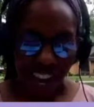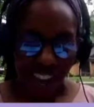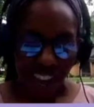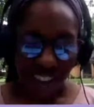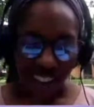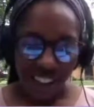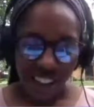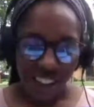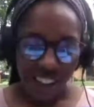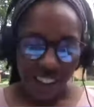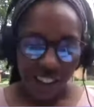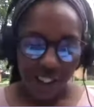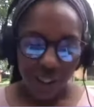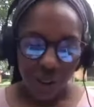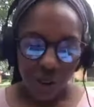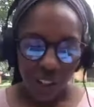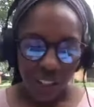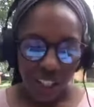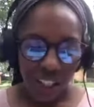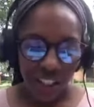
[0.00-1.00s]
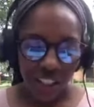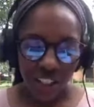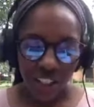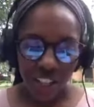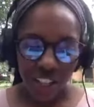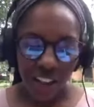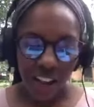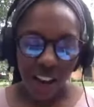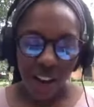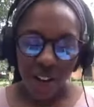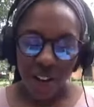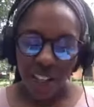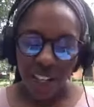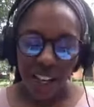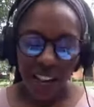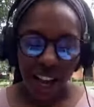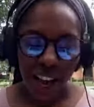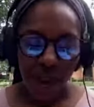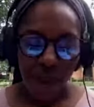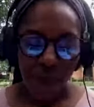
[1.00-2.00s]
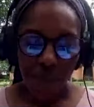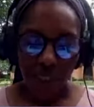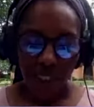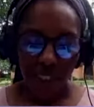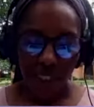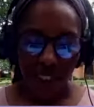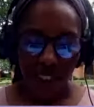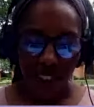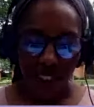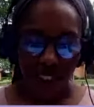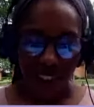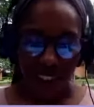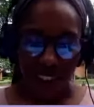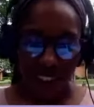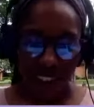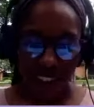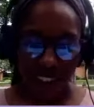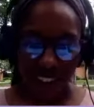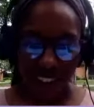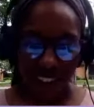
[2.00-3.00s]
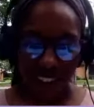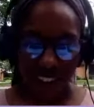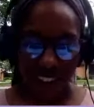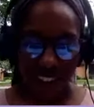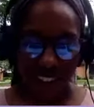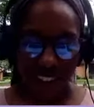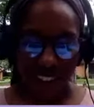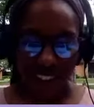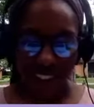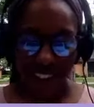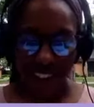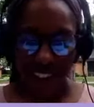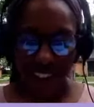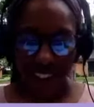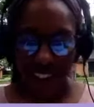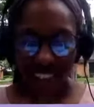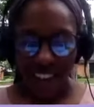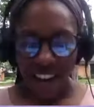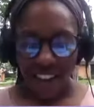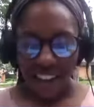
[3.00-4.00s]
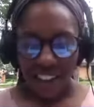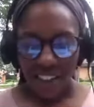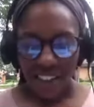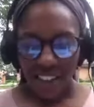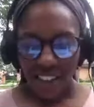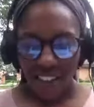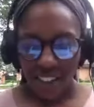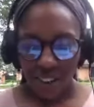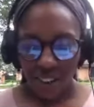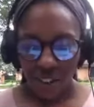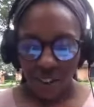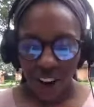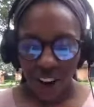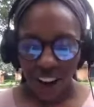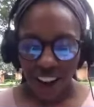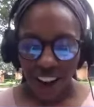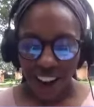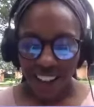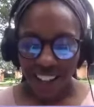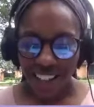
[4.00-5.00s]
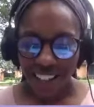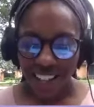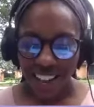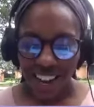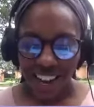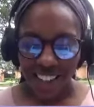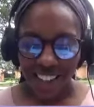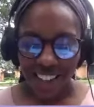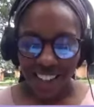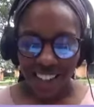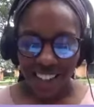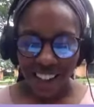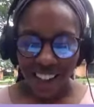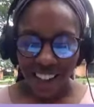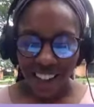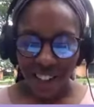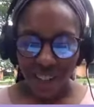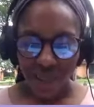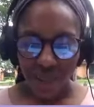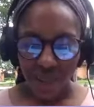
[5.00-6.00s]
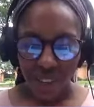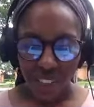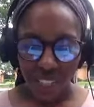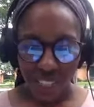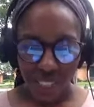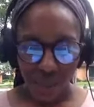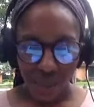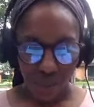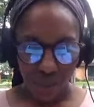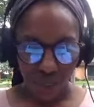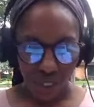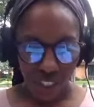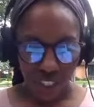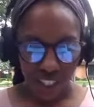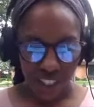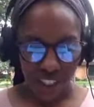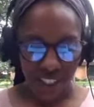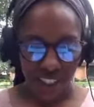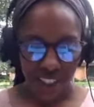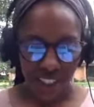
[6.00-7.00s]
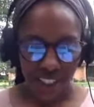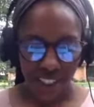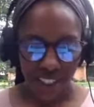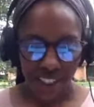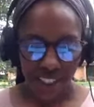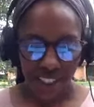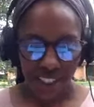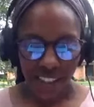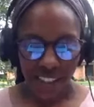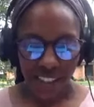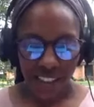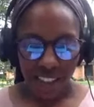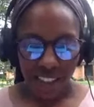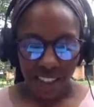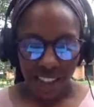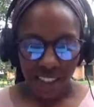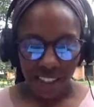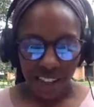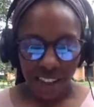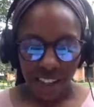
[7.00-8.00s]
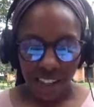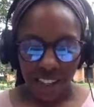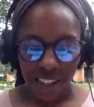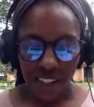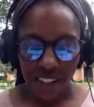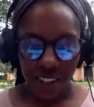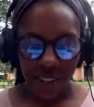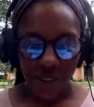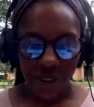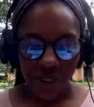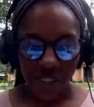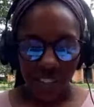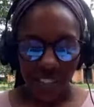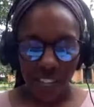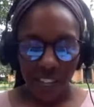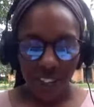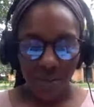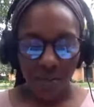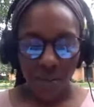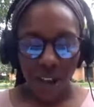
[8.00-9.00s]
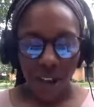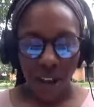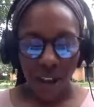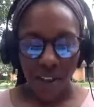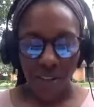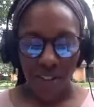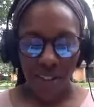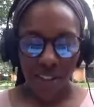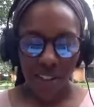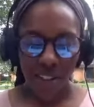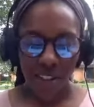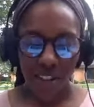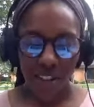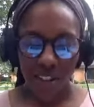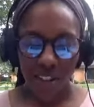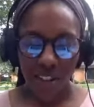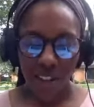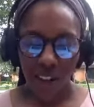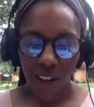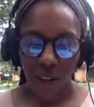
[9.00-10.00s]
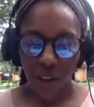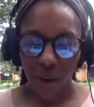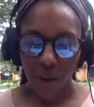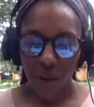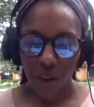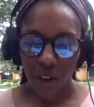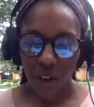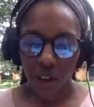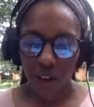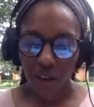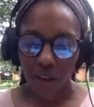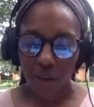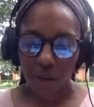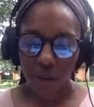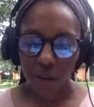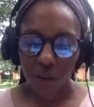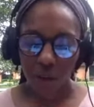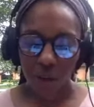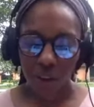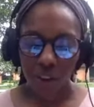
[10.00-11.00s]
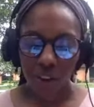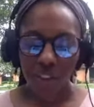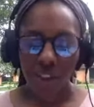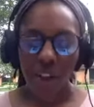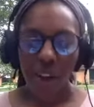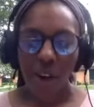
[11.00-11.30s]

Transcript: The trees shall clap their hands, the dry lands gush with springs, the hills and mountains shall break forth